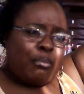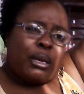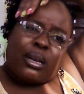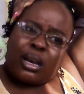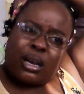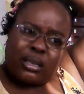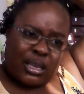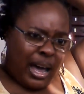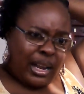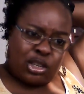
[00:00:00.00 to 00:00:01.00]

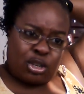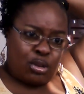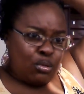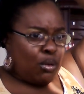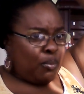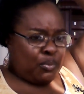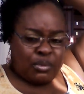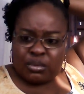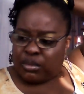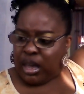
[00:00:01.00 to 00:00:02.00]
because I do
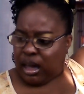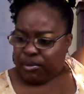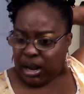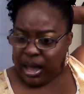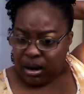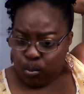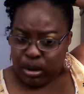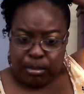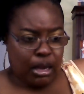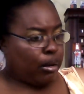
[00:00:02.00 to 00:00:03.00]
have a lot of
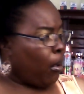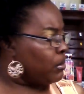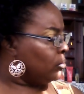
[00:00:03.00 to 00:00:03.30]
women